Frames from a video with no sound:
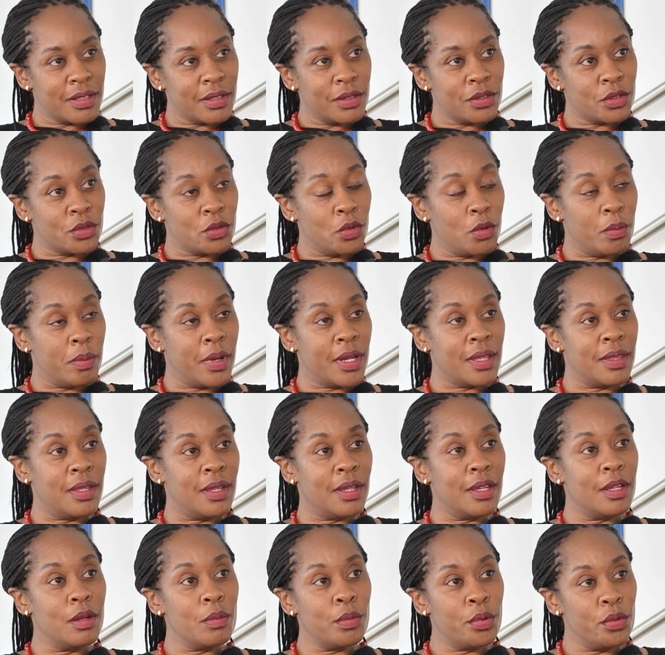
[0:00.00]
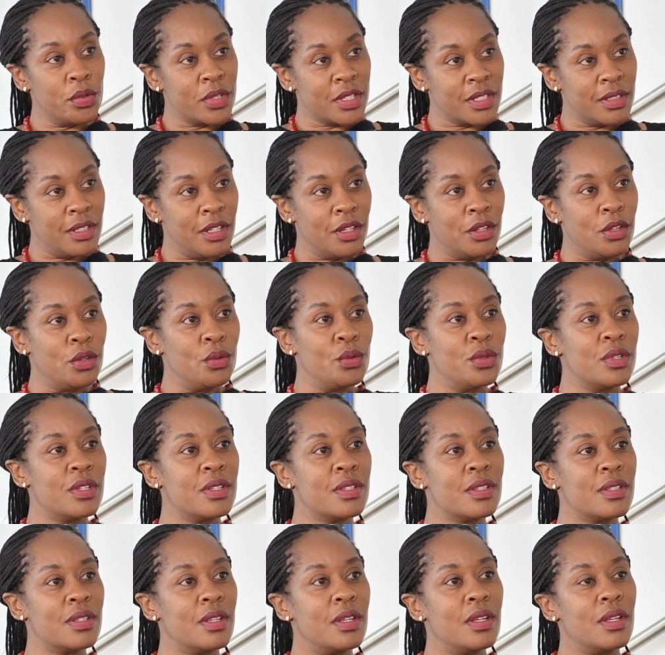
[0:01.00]
So by the inputs they
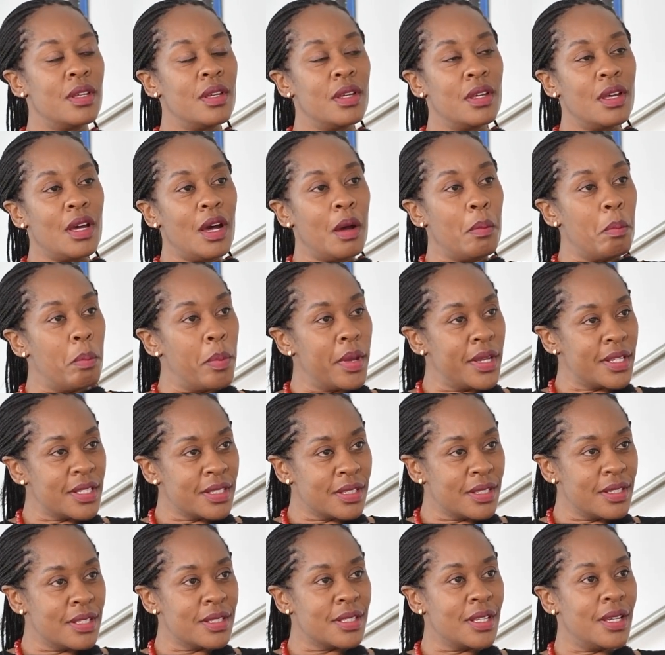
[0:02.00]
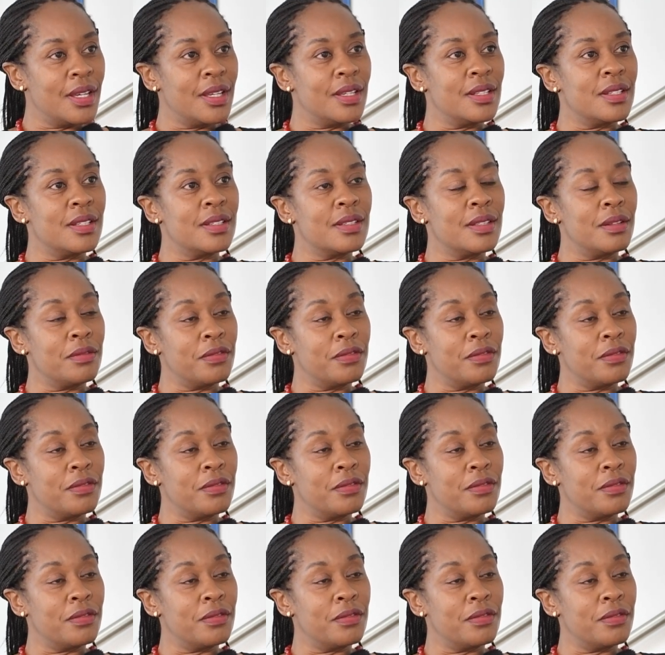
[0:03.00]
use, pesticides, the